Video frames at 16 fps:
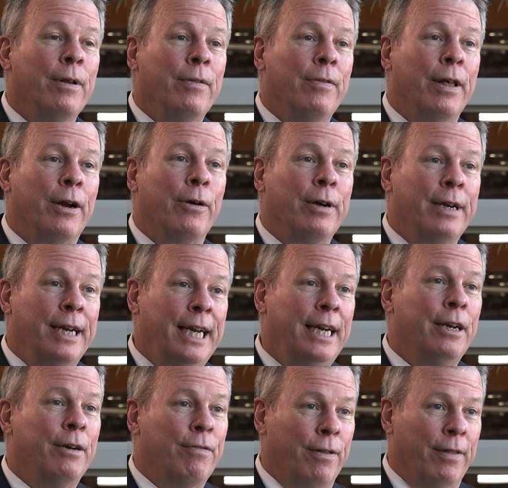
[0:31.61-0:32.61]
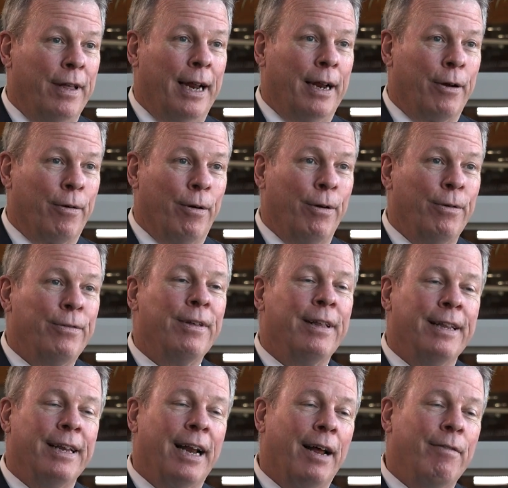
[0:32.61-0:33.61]
that are needed for that growth,
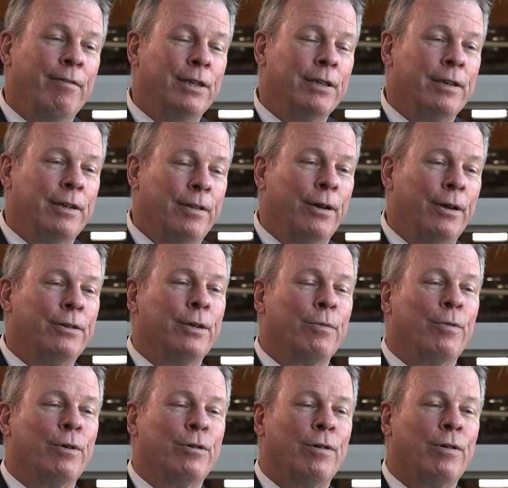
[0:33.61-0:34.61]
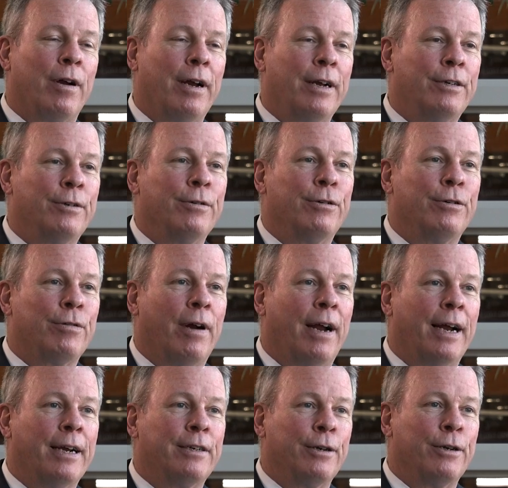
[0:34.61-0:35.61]
and then obviously those that we're trying to
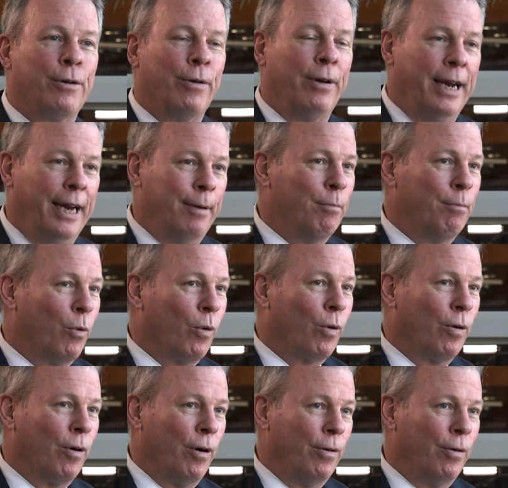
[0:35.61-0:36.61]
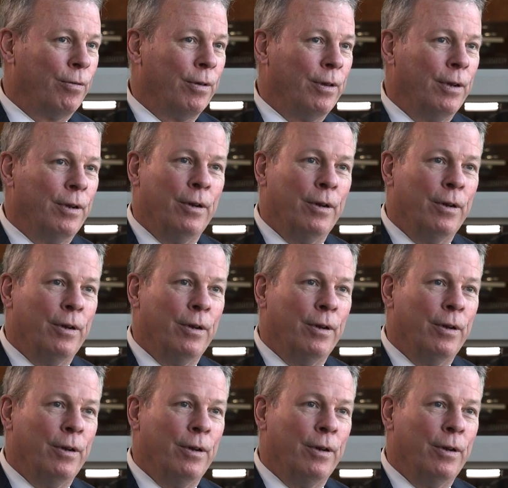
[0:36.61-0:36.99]
attract to create more growth,